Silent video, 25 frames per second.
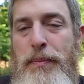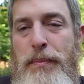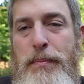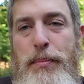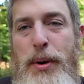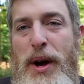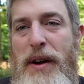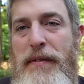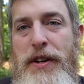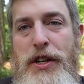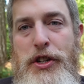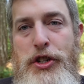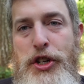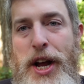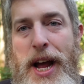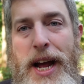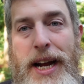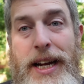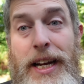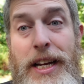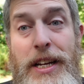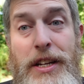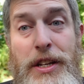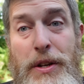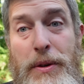puffy
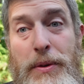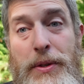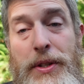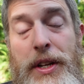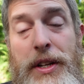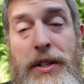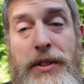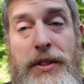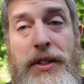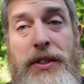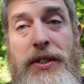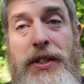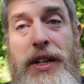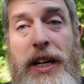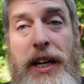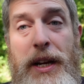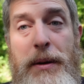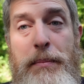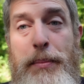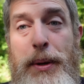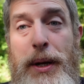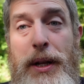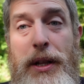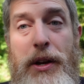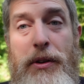jacket and use it as a
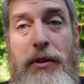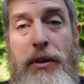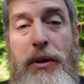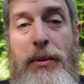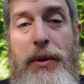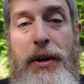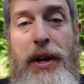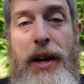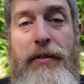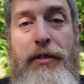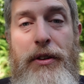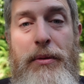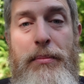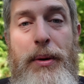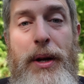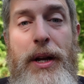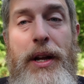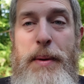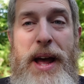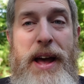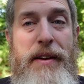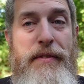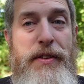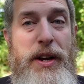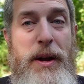second pillow or whatever,
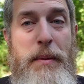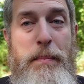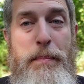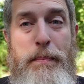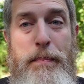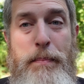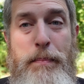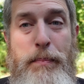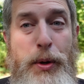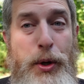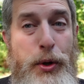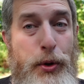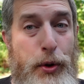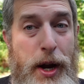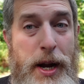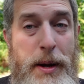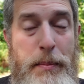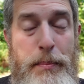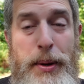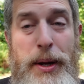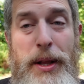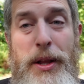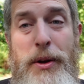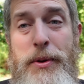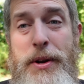but having a
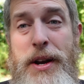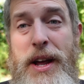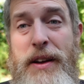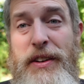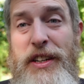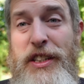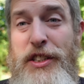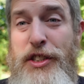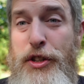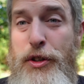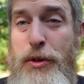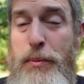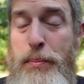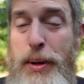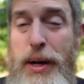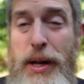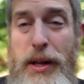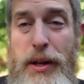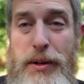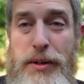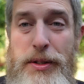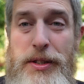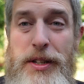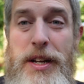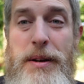great pillow and having two
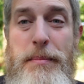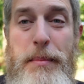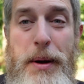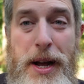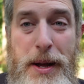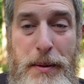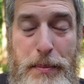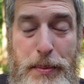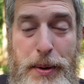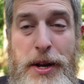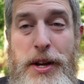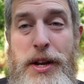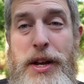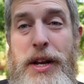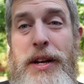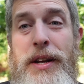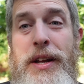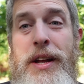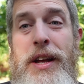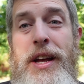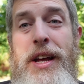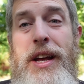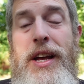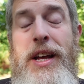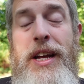pillows, in my opinion,
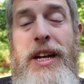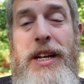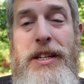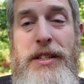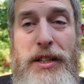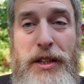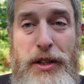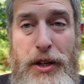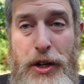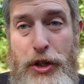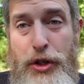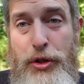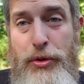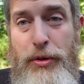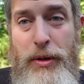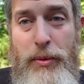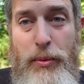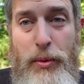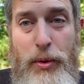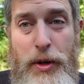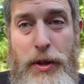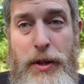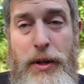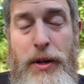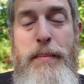is a luxury
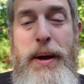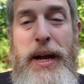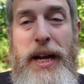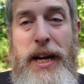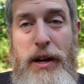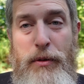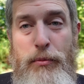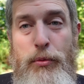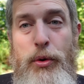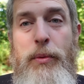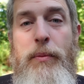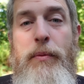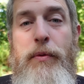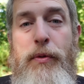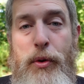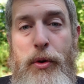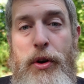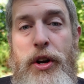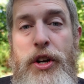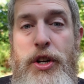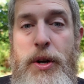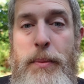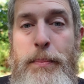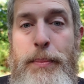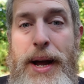worth making room
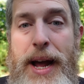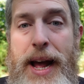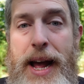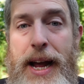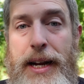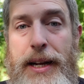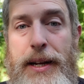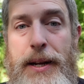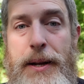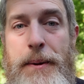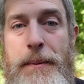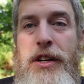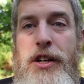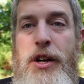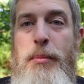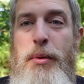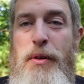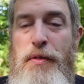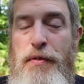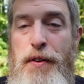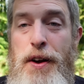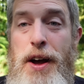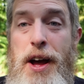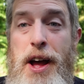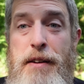for in your pack.
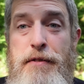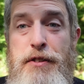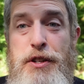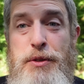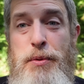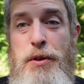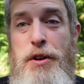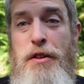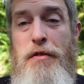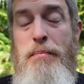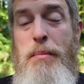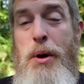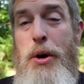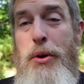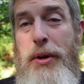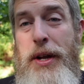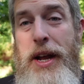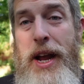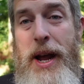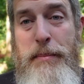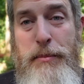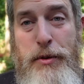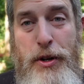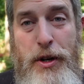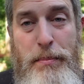Number five is one of
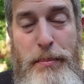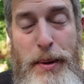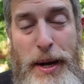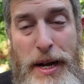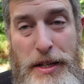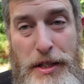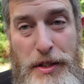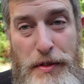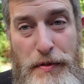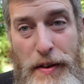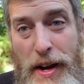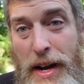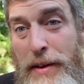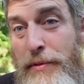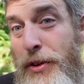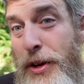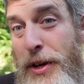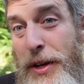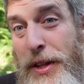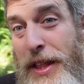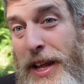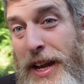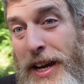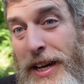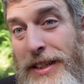Motocamp Nerd Ben's
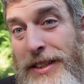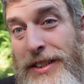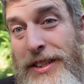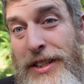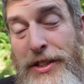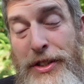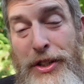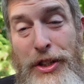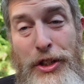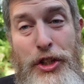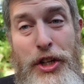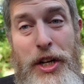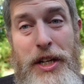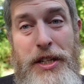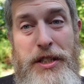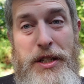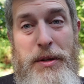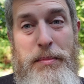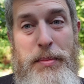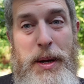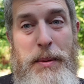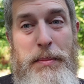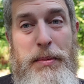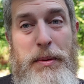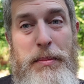favorite things to suggest
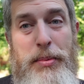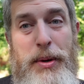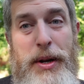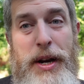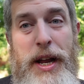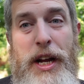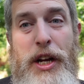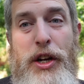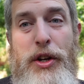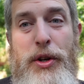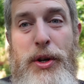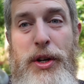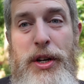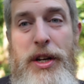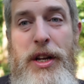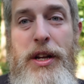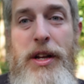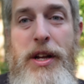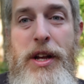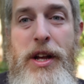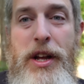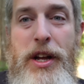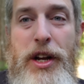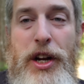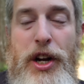to people, but a good
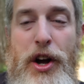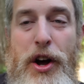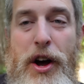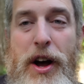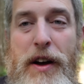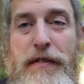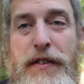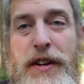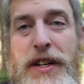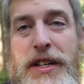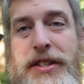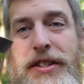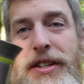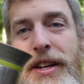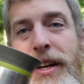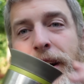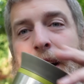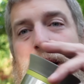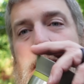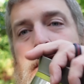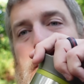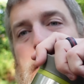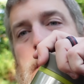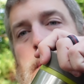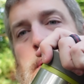coffee
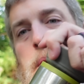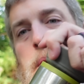setup